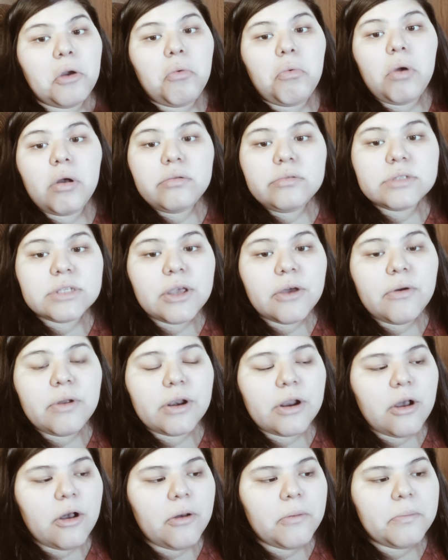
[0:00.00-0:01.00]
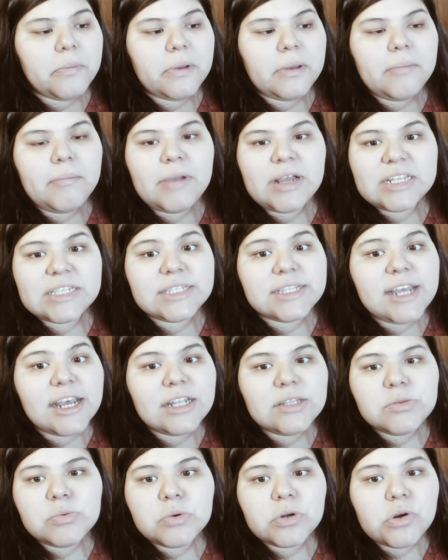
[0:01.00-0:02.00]
know what was going on, but my
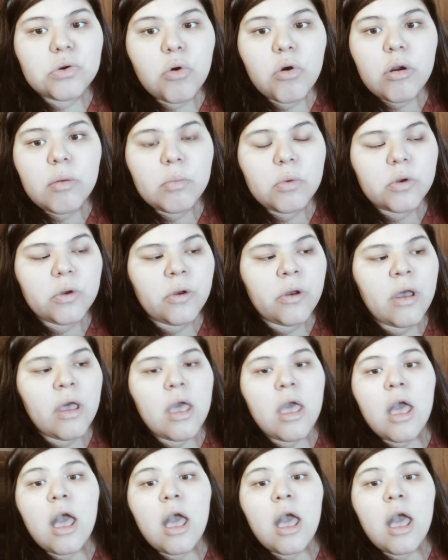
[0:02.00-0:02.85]
stats were normal.